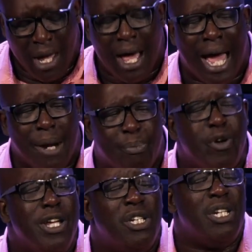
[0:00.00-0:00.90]
I
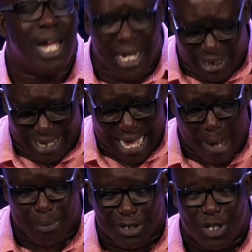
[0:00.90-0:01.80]
appreciate the
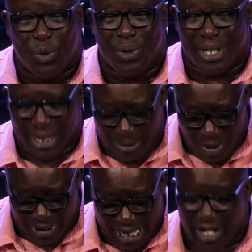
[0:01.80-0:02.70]
opportunity, come
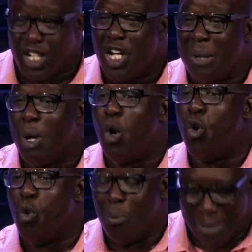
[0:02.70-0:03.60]
on now, to come home